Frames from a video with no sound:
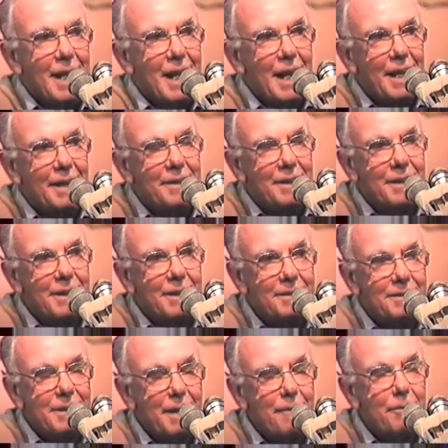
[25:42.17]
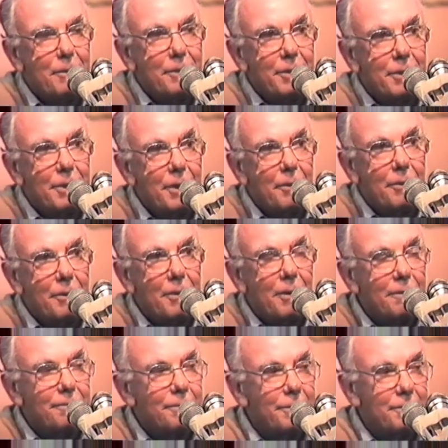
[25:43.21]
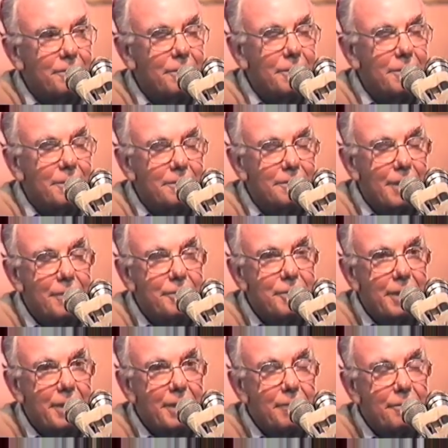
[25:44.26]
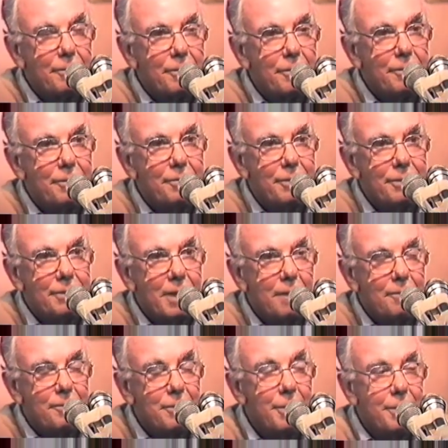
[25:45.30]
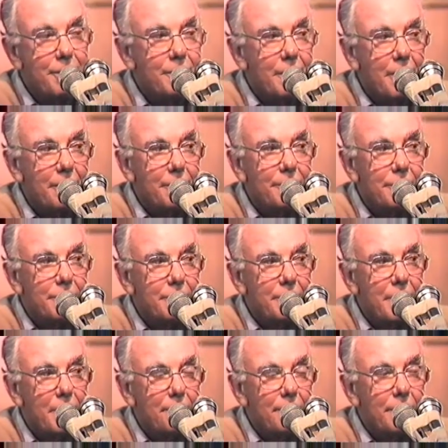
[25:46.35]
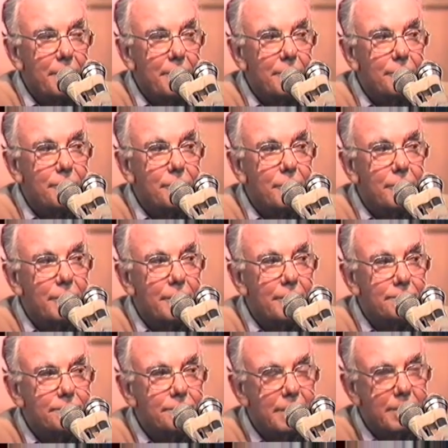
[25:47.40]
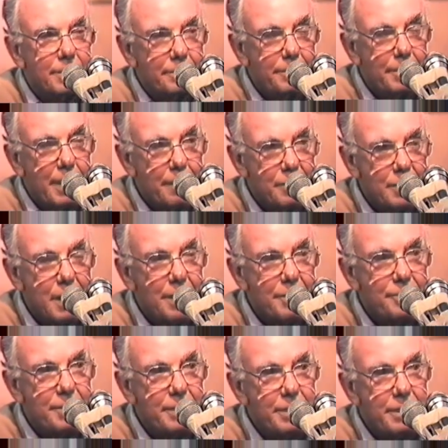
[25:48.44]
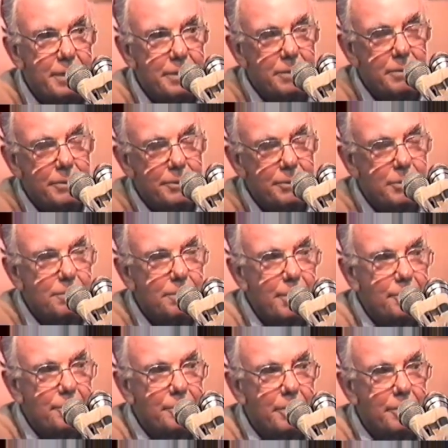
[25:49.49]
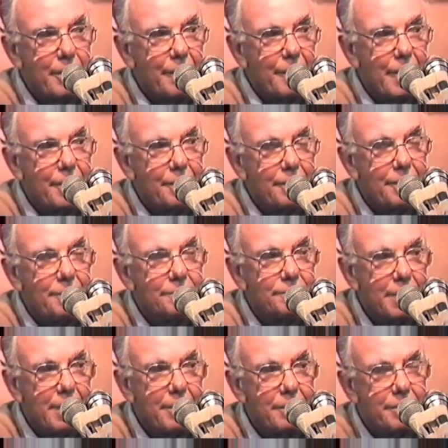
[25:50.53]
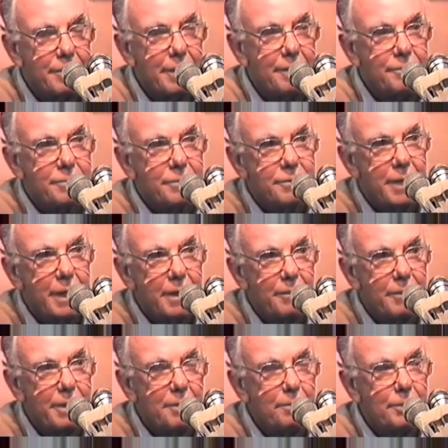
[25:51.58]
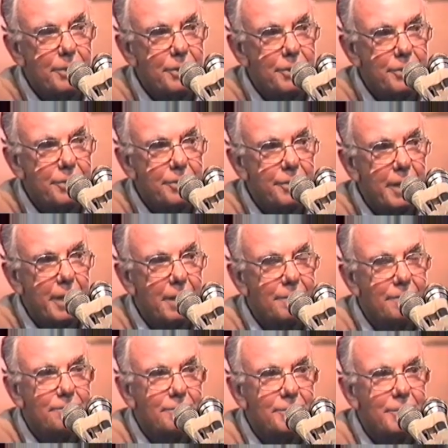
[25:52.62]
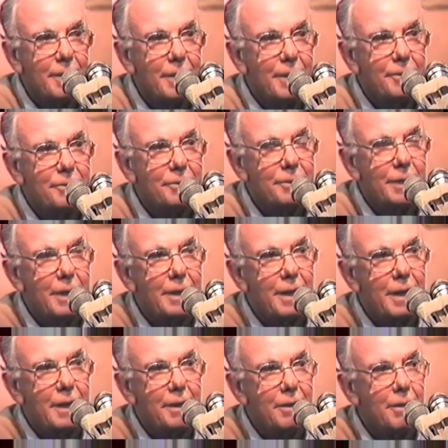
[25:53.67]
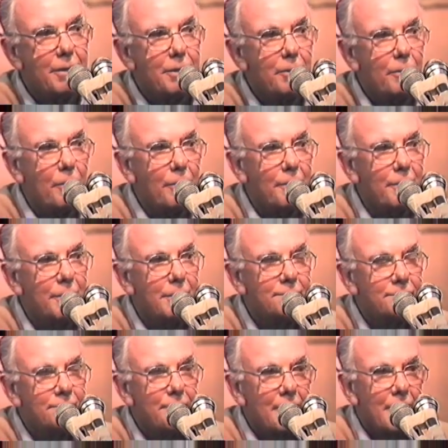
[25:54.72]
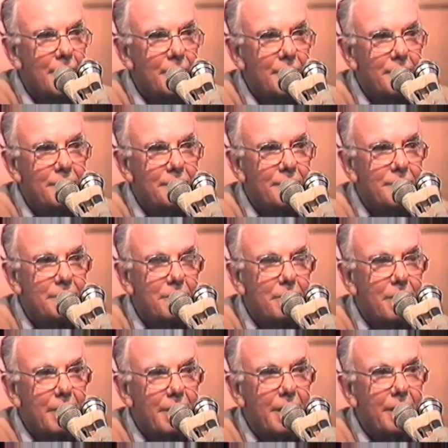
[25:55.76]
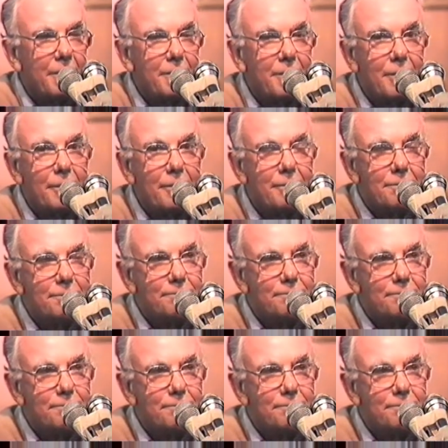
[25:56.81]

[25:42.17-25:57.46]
And have a look at the old Longford race circuit, of course, which I'm sorry to tell you has now been destroyed, because when I was last there, you could still motor all the way around it. Now they've taken away the bridges and things, so unless you're dead keen to go in the water, there's no way of getting across.